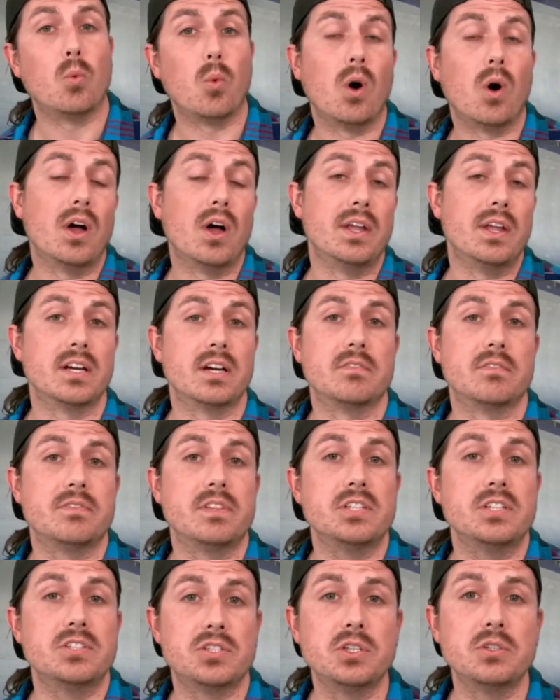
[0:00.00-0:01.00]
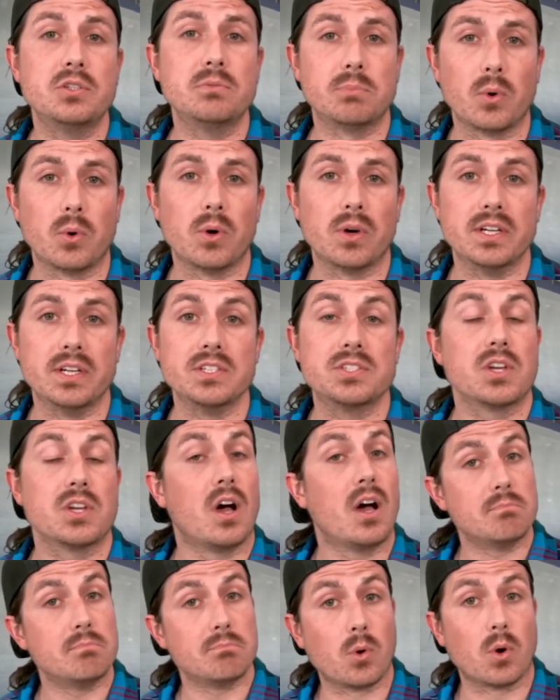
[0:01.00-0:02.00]
One of the two boys
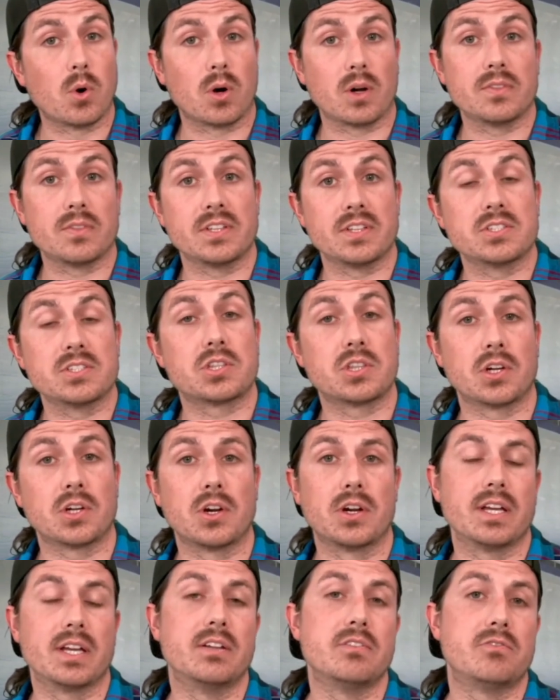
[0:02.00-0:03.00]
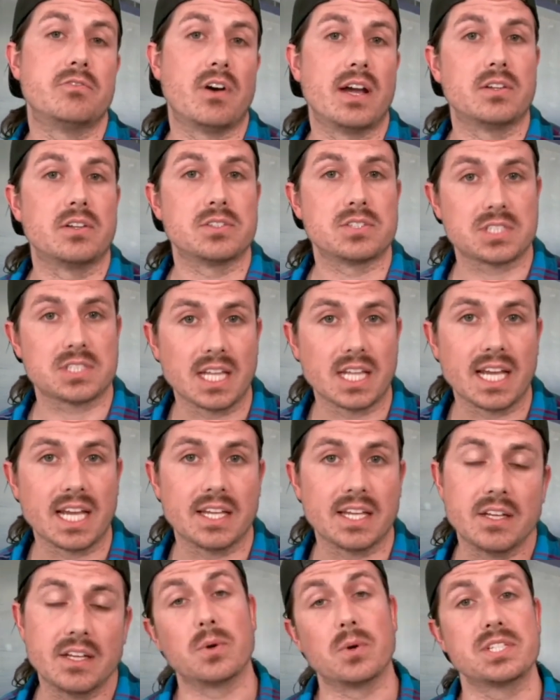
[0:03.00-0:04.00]
on board this third and final
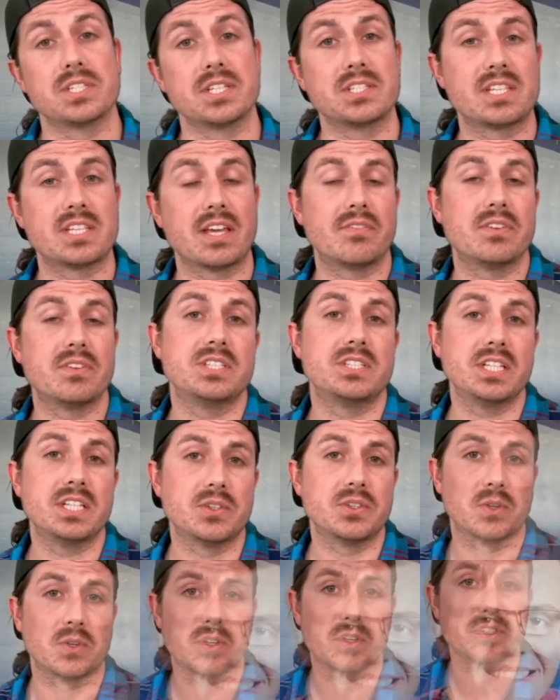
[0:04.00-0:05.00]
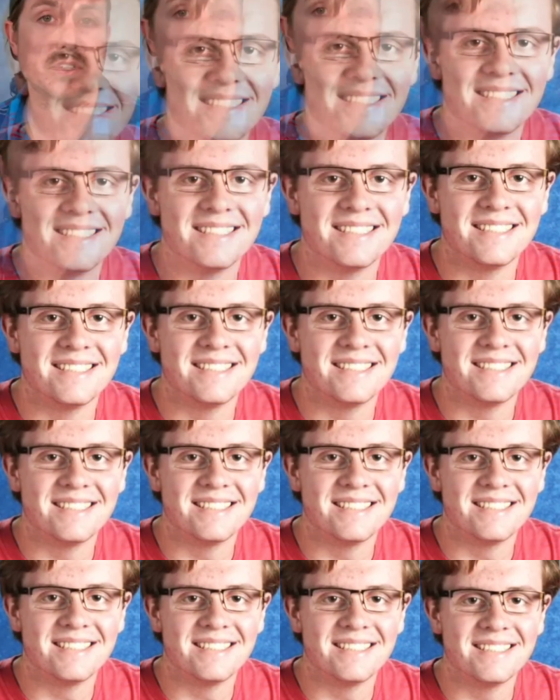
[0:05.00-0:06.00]
sled was a 17 year old named
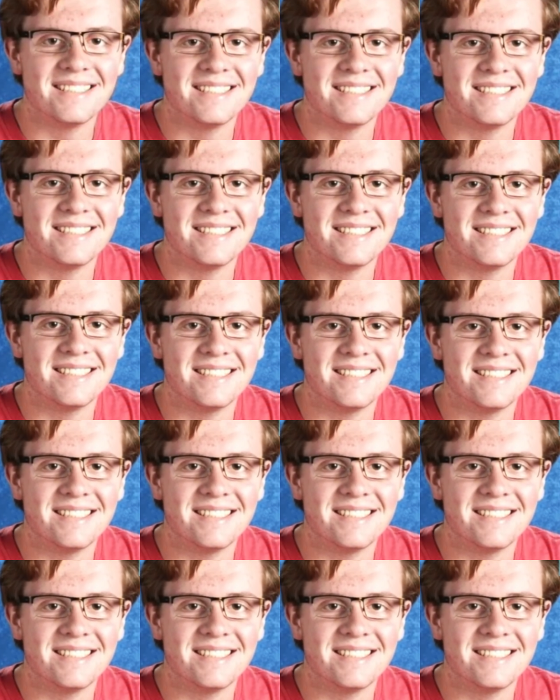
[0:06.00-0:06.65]
Jordan Caldwell,